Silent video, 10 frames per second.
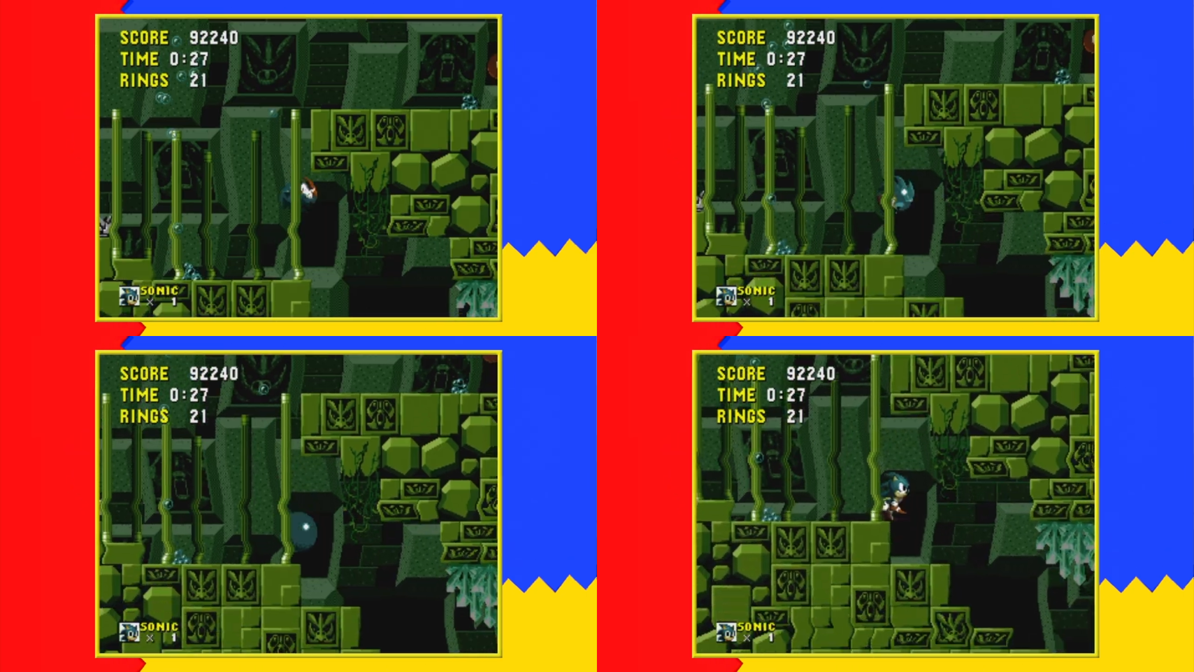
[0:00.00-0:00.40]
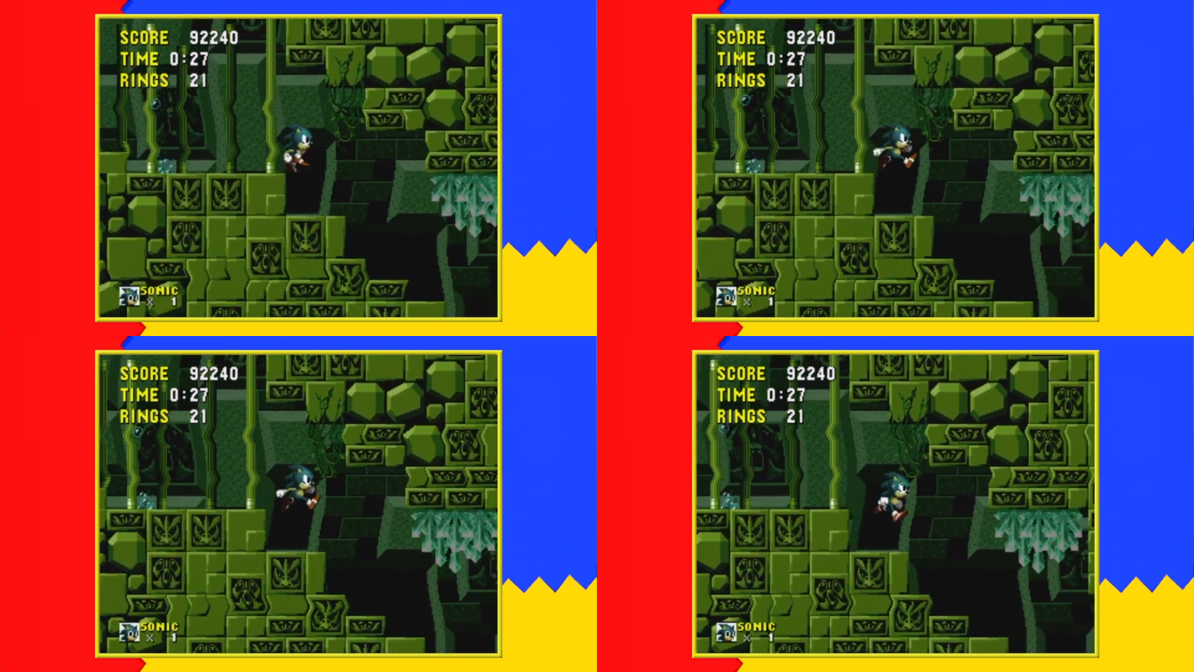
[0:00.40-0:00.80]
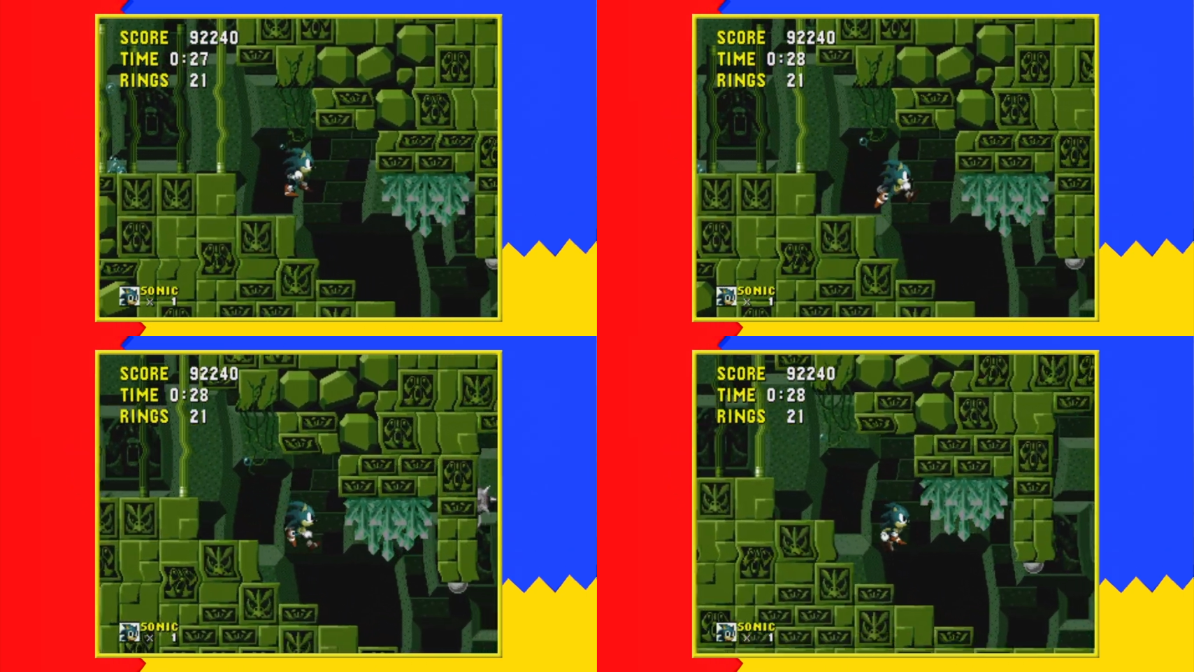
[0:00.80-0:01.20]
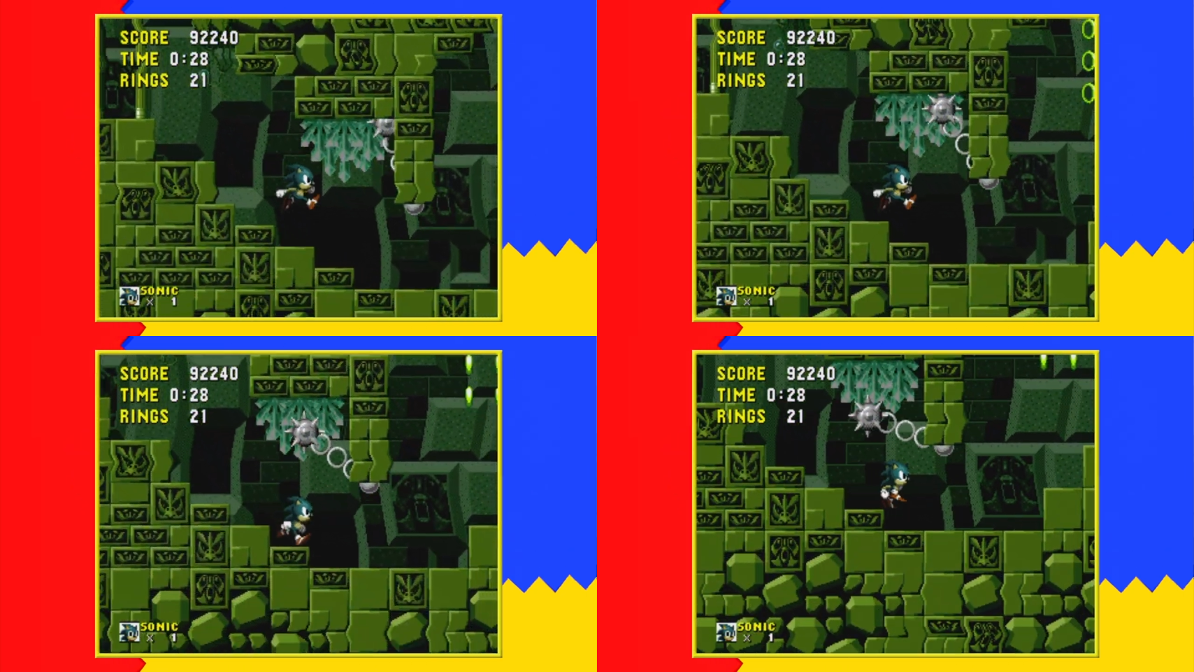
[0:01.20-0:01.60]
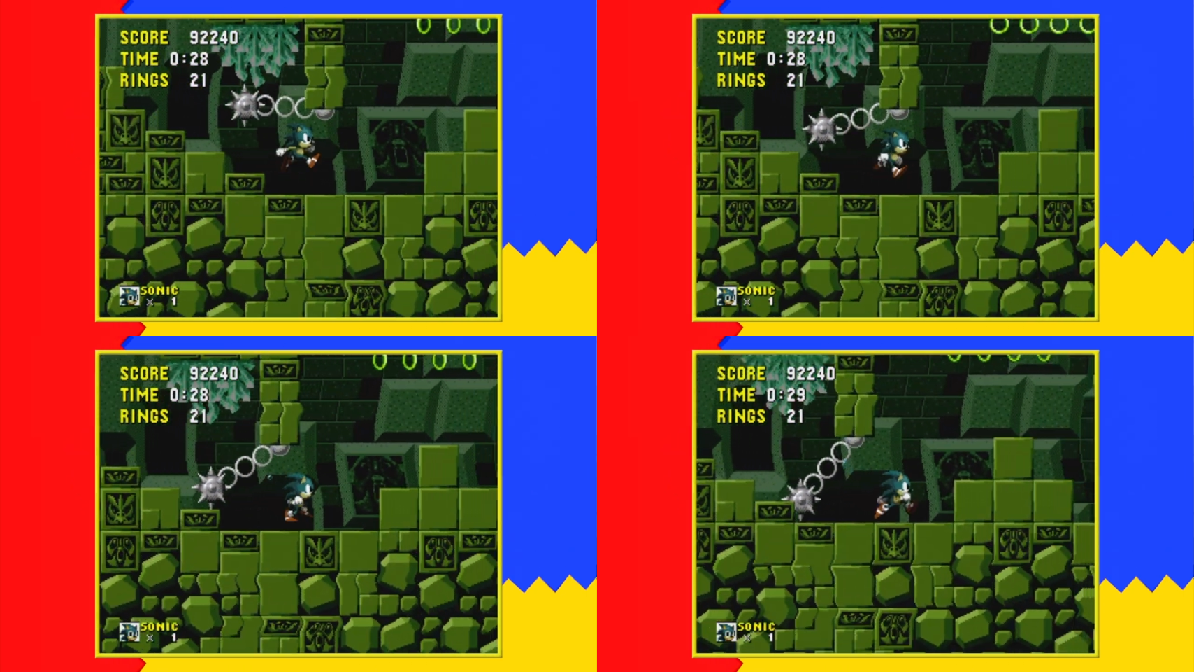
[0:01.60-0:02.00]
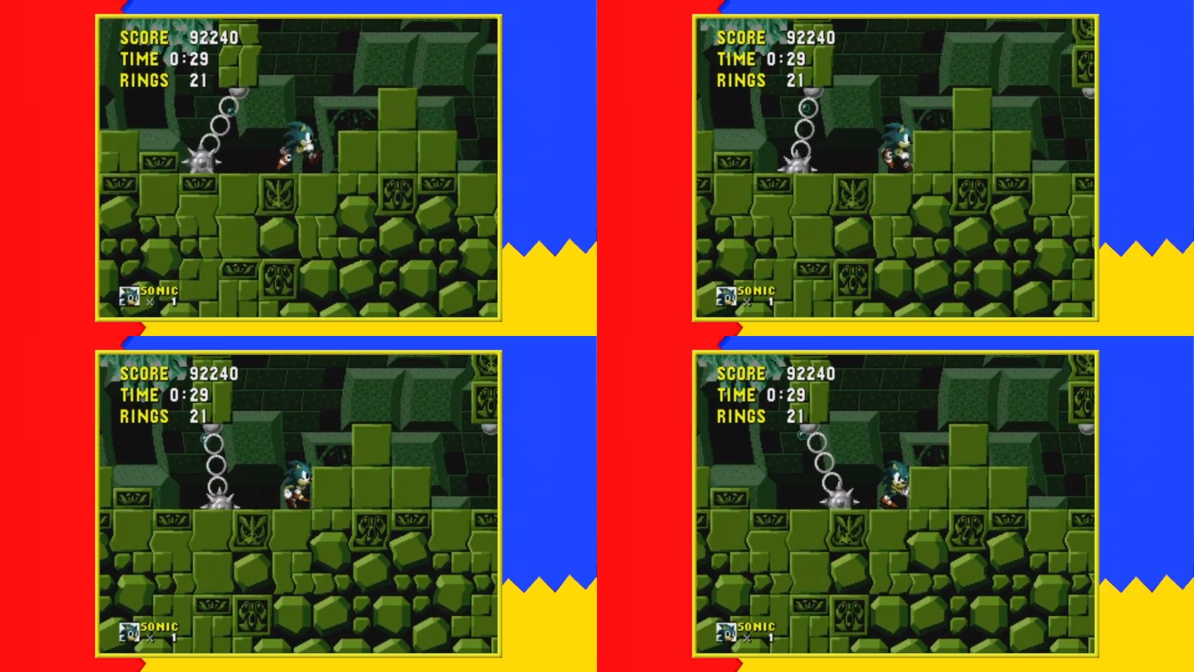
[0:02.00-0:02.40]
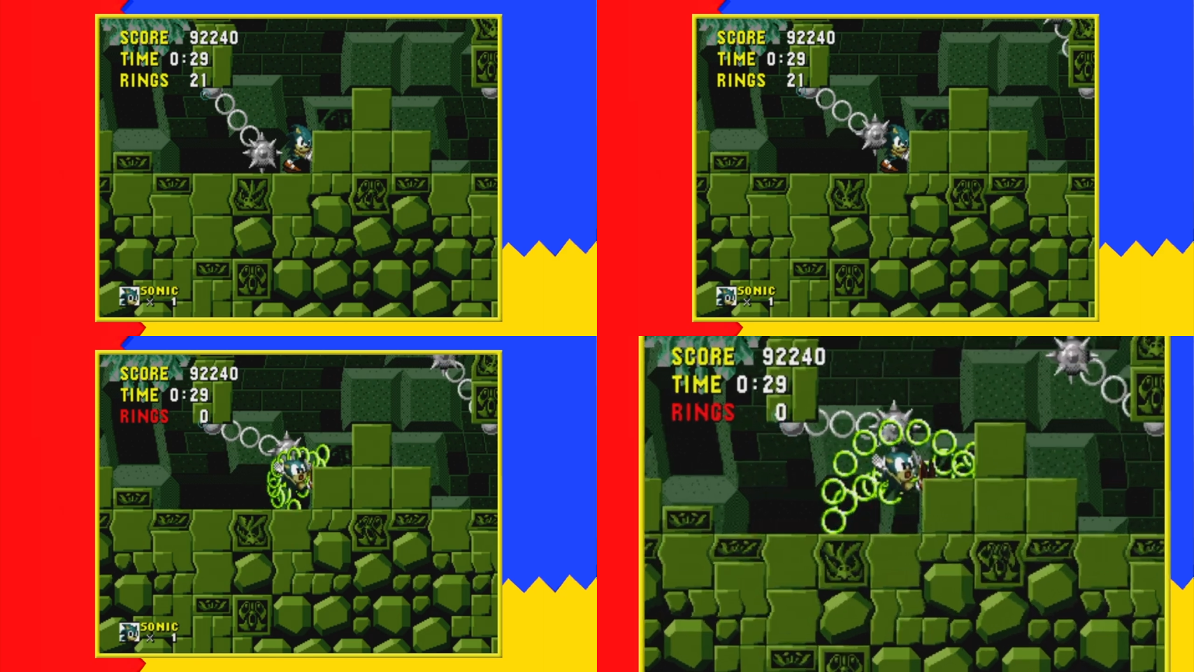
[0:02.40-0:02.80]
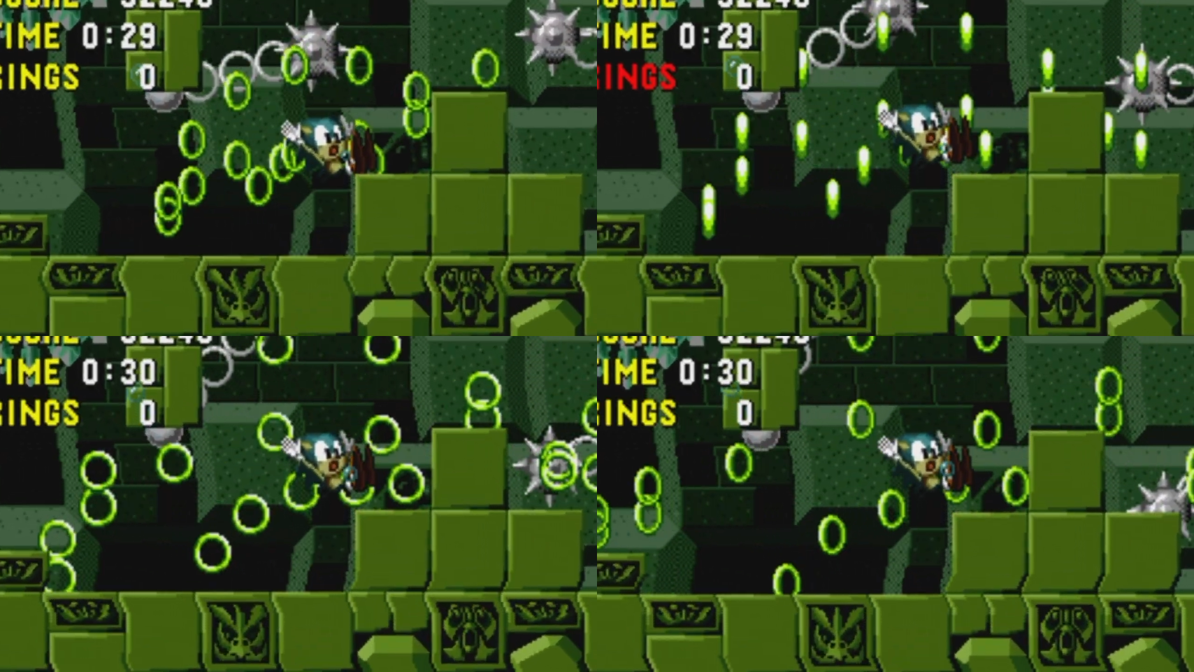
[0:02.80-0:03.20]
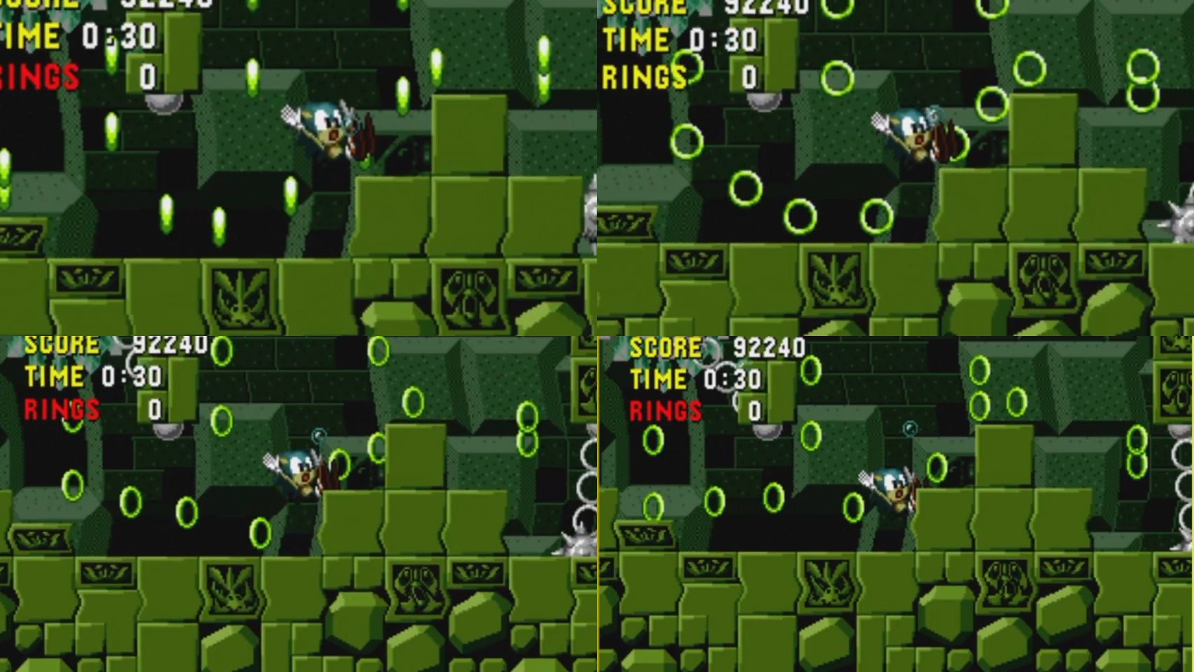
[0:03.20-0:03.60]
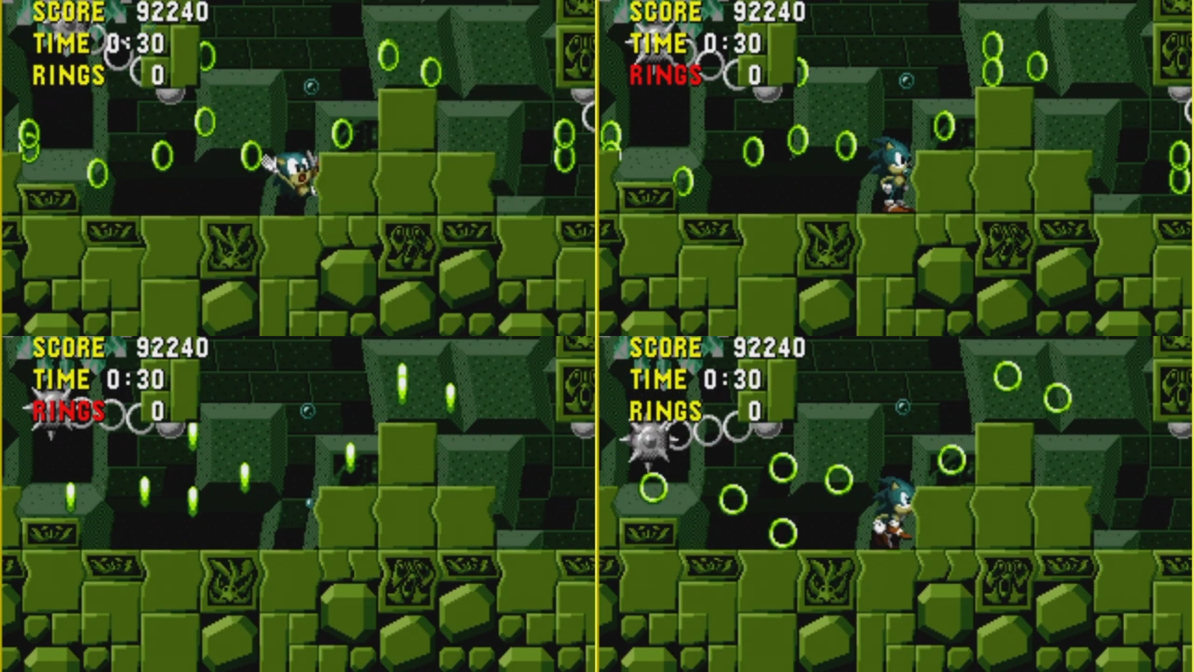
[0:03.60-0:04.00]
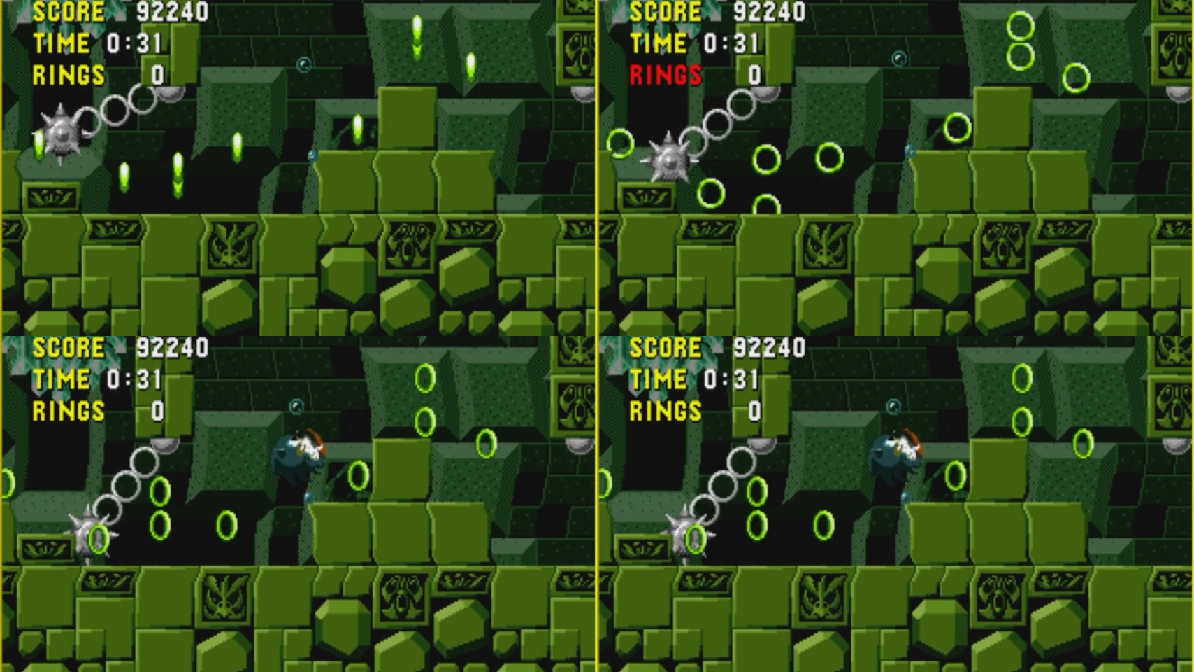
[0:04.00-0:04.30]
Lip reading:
Nobody's mouth can be seen.